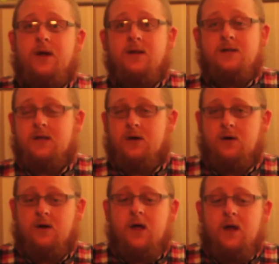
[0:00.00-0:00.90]

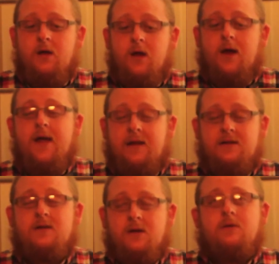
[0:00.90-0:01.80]
so I had to
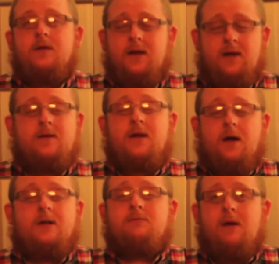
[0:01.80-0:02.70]
do it in the
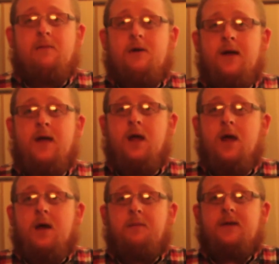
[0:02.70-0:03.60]
dog's memory.
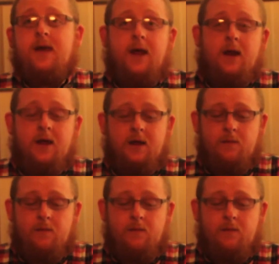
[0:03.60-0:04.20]
But then,